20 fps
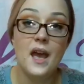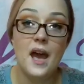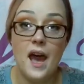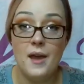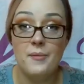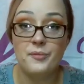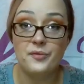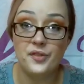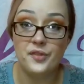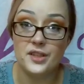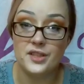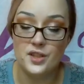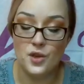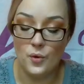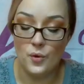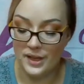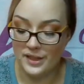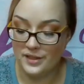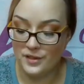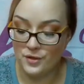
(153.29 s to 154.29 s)
I'm first
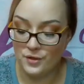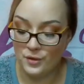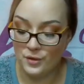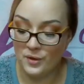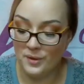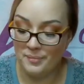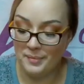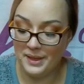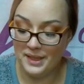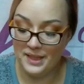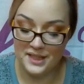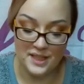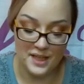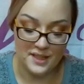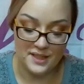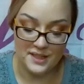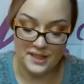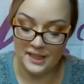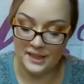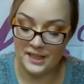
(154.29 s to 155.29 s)
going to be
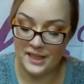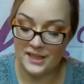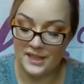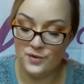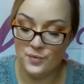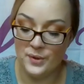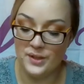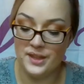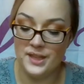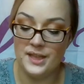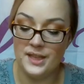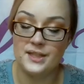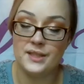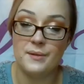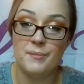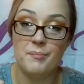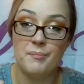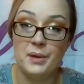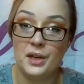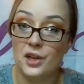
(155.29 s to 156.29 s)
dusting this with this
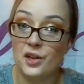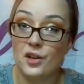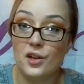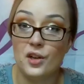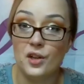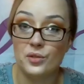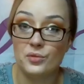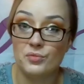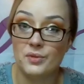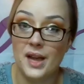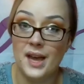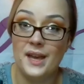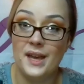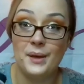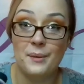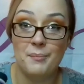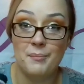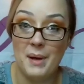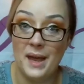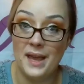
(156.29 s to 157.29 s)
Miracle
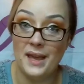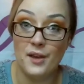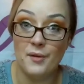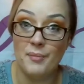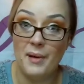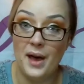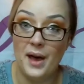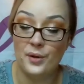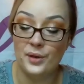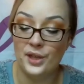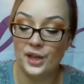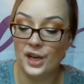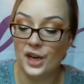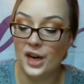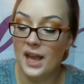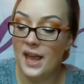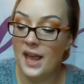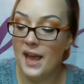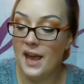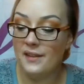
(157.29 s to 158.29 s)
Red mica powder
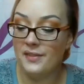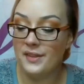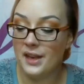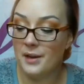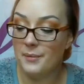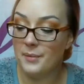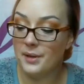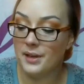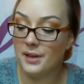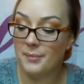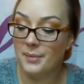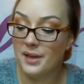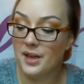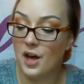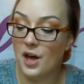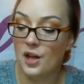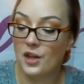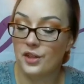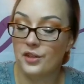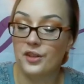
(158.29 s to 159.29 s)
and then I'm going to be
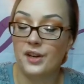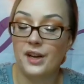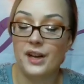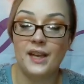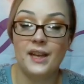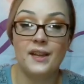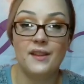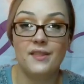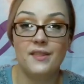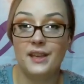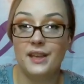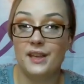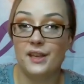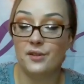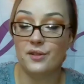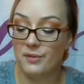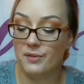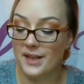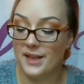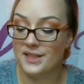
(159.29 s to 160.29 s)
coloring the
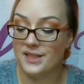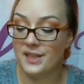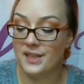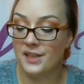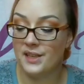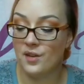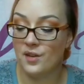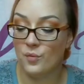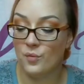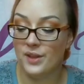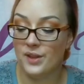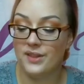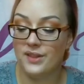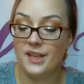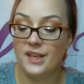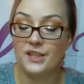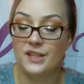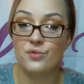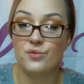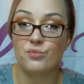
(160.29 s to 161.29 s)
resin with
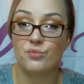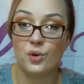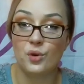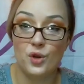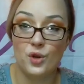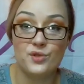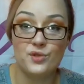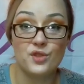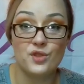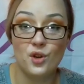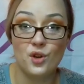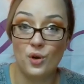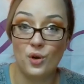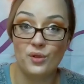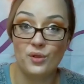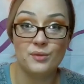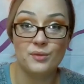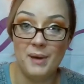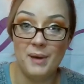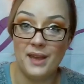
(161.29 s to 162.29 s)
this rose
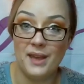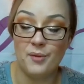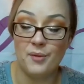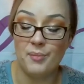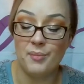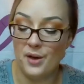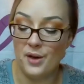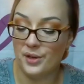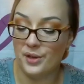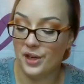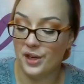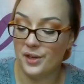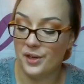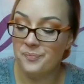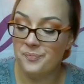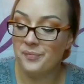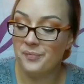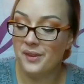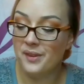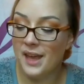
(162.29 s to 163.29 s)
gold mica powder.
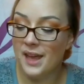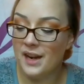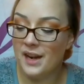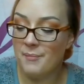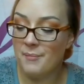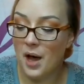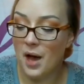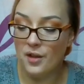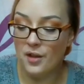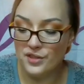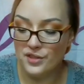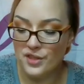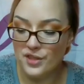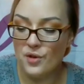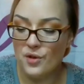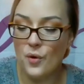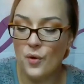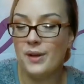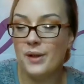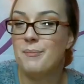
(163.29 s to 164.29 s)
And I'm
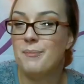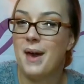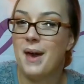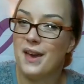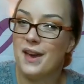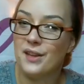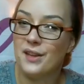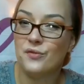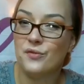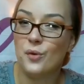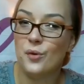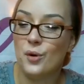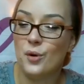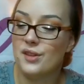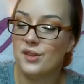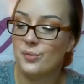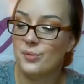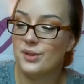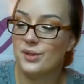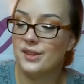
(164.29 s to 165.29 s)
also going back and
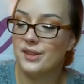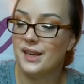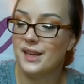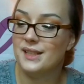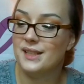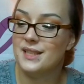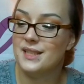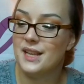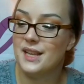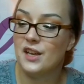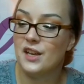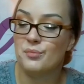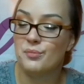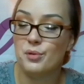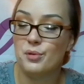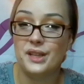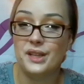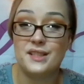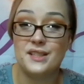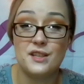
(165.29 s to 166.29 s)
forth with the idea of
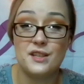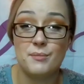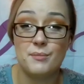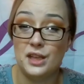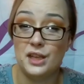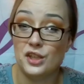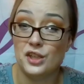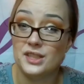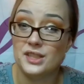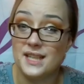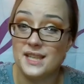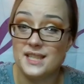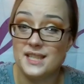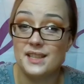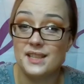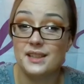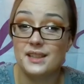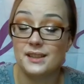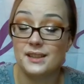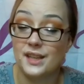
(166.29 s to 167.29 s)
putting some
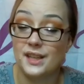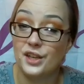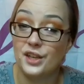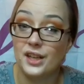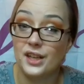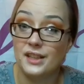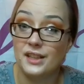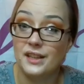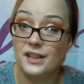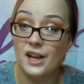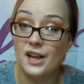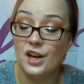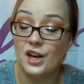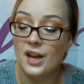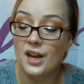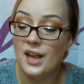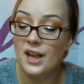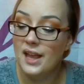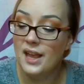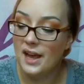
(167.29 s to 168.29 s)
iridescent glitter in
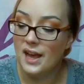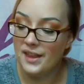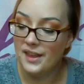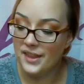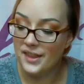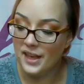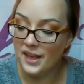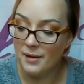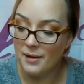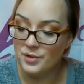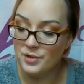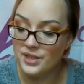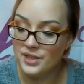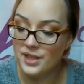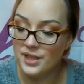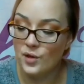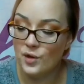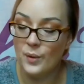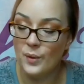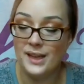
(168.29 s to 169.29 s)
there. I think I'm
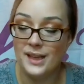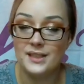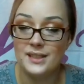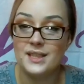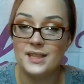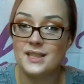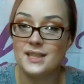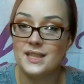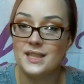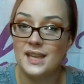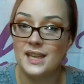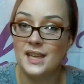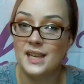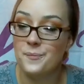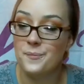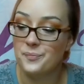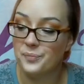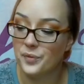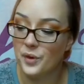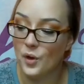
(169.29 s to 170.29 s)
just going to wait to
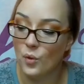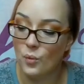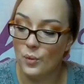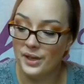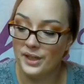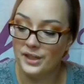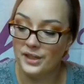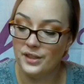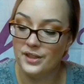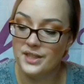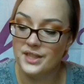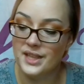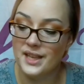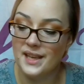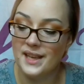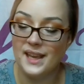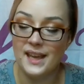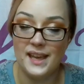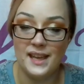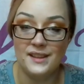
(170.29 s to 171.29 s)
see what it looks
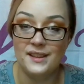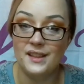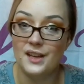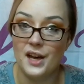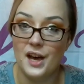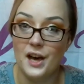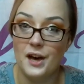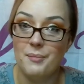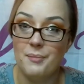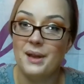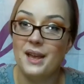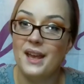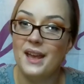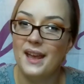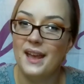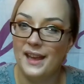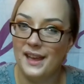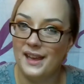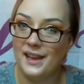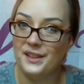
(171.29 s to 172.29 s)
like in the cup
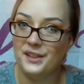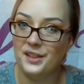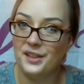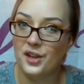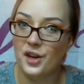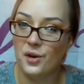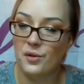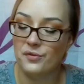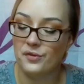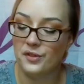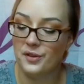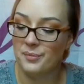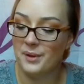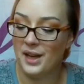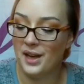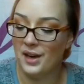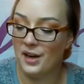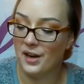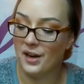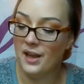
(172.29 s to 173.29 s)
and go from
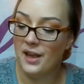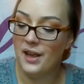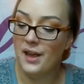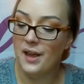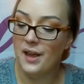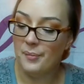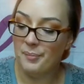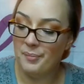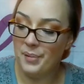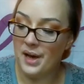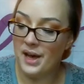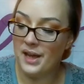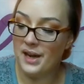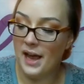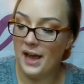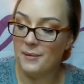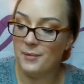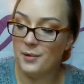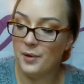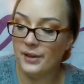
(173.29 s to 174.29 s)
there. But
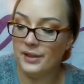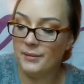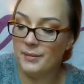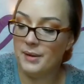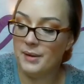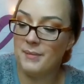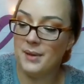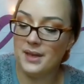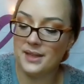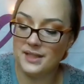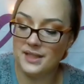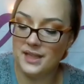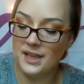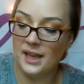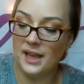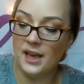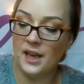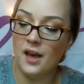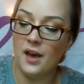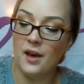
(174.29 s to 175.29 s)
I'm going to be
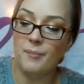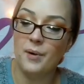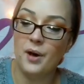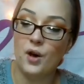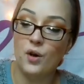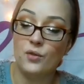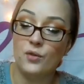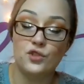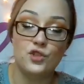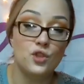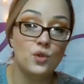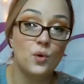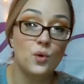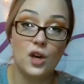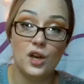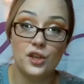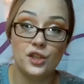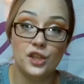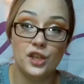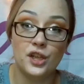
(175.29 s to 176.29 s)
mixing about
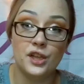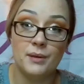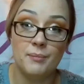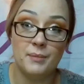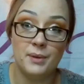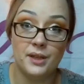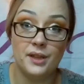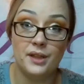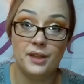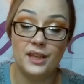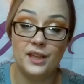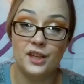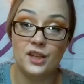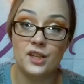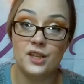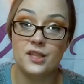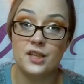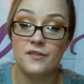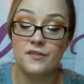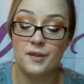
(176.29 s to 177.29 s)
200
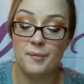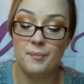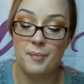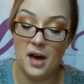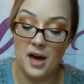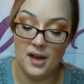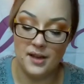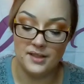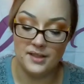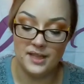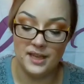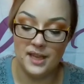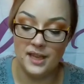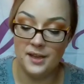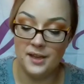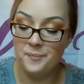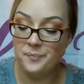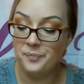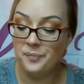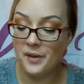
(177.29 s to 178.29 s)
milliliters of
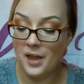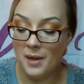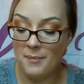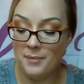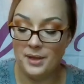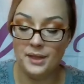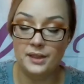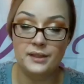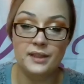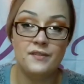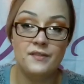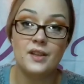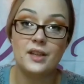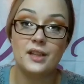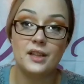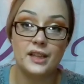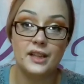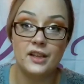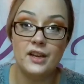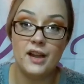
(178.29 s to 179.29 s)
epoxy. I'm going to leave it
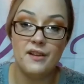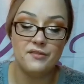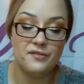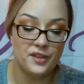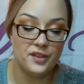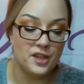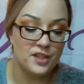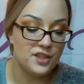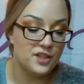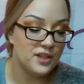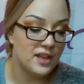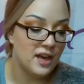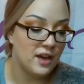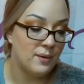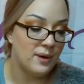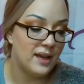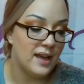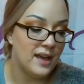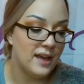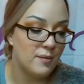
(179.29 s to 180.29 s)
clear at first, that
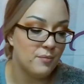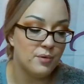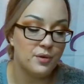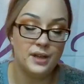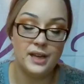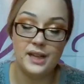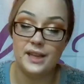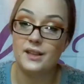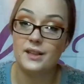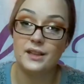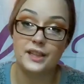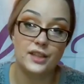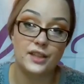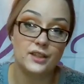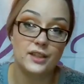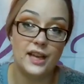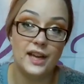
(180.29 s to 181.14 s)
way I can put a clear